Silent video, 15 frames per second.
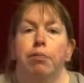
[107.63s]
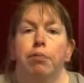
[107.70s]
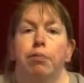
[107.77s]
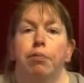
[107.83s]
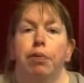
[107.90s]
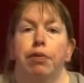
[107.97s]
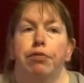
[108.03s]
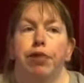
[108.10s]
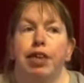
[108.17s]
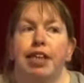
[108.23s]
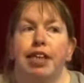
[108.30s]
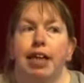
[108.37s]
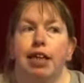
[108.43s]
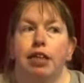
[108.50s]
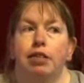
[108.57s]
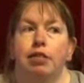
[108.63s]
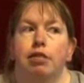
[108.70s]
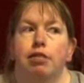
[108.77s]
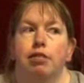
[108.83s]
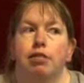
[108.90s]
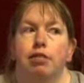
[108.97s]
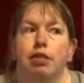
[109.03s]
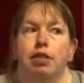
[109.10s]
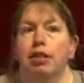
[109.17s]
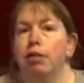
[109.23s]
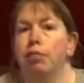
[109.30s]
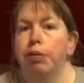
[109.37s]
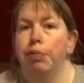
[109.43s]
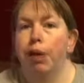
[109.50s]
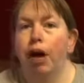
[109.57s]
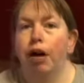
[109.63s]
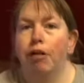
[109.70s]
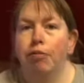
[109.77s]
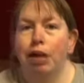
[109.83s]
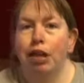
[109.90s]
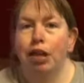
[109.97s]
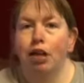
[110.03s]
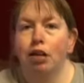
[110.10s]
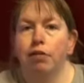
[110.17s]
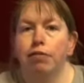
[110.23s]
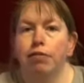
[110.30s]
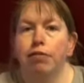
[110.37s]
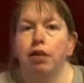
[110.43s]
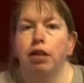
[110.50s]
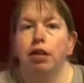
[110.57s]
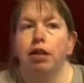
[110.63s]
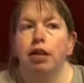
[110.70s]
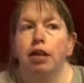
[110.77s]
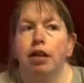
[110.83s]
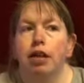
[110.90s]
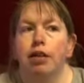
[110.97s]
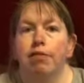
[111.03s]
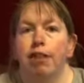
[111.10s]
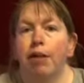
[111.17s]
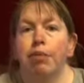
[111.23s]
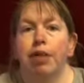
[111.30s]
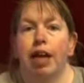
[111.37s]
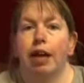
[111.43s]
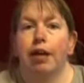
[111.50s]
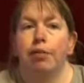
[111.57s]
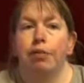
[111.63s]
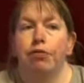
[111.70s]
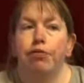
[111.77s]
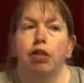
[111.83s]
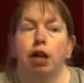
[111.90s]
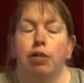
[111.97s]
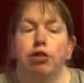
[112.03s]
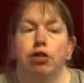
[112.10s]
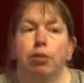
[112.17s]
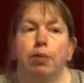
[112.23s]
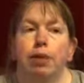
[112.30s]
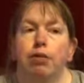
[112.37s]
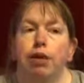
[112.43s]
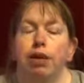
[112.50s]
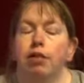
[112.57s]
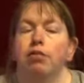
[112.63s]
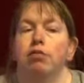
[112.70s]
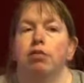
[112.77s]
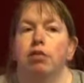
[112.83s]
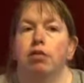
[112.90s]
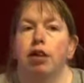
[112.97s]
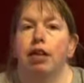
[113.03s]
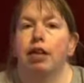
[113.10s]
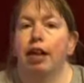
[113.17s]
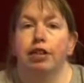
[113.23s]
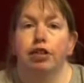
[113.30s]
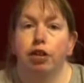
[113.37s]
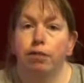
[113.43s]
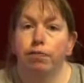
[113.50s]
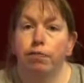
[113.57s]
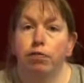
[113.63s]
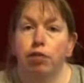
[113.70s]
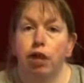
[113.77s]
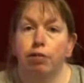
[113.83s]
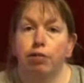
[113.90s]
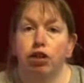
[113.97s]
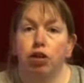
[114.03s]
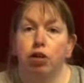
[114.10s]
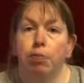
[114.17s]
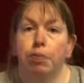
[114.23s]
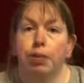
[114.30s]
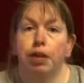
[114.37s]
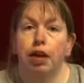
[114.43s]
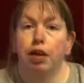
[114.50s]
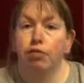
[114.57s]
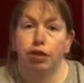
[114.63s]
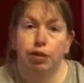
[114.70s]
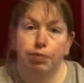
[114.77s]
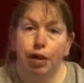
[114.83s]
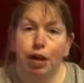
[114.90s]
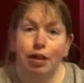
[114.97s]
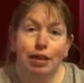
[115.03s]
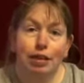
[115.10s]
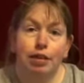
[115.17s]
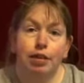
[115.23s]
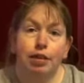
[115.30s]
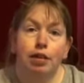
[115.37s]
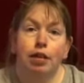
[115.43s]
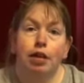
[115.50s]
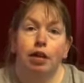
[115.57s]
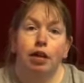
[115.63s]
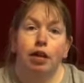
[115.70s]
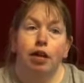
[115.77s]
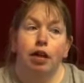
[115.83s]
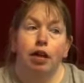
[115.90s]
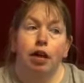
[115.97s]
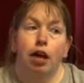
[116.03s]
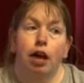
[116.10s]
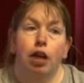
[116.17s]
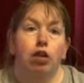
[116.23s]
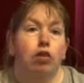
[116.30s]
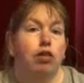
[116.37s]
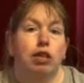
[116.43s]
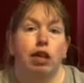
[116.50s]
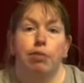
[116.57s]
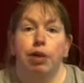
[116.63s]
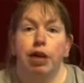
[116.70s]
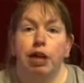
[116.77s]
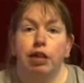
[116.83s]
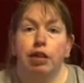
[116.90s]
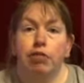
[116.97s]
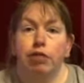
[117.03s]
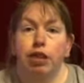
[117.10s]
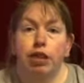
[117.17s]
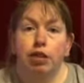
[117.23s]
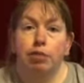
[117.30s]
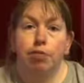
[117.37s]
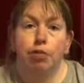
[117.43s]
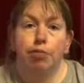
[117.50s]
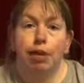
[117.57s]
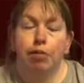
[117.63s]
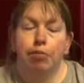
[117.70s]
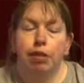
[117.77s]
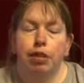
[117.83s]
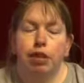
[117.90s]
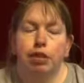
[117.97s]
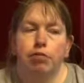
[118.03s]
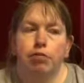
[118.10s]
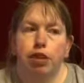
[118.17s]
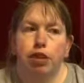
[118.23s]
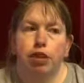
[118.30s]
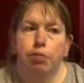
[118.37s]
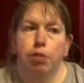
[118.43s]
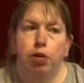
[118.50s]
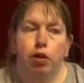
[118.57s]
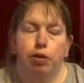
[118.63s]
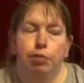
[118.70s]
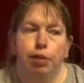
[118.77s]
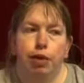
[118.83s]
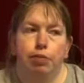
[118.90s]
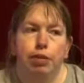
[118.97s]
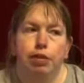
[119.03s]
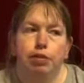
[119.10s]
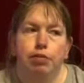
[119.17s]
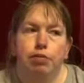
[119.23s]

but reselling still be part of my life. If that became a full-time job as well, and I had 2 full-time jobs, I wouldn't mind, as long as I'm earning a reasonable amount of money, which I'm not at the moment,